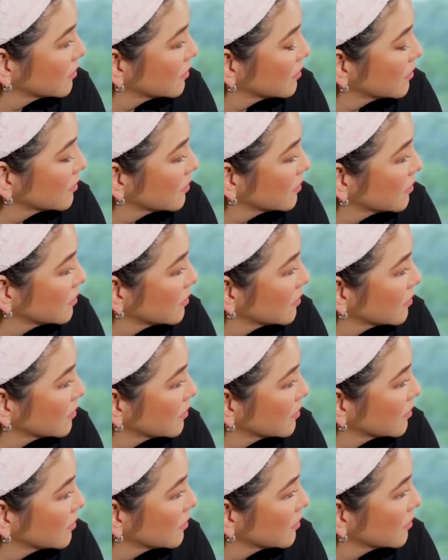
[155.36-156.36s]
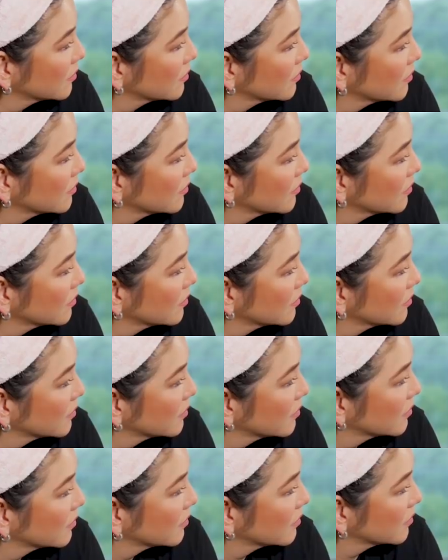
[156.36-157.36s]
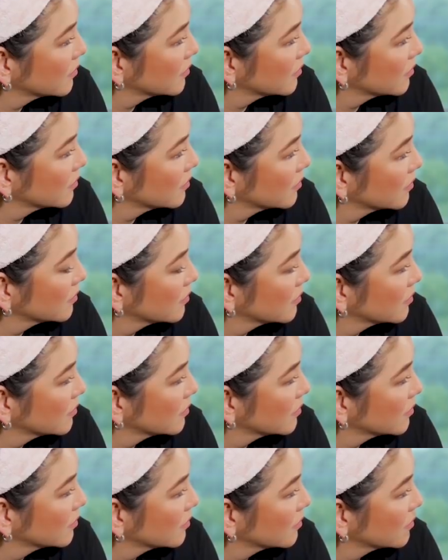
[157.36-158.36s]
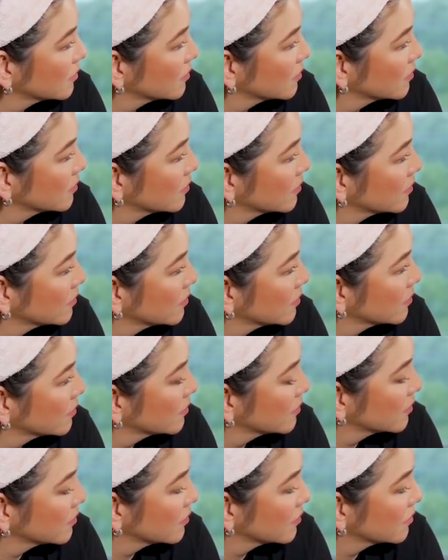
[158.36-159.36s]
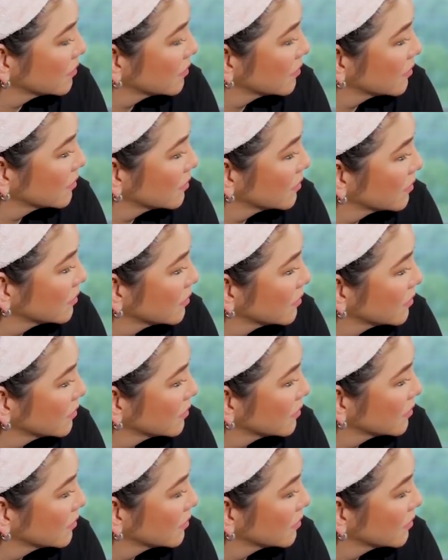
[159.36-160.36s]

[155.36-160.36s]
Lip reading: The person shown says nothing.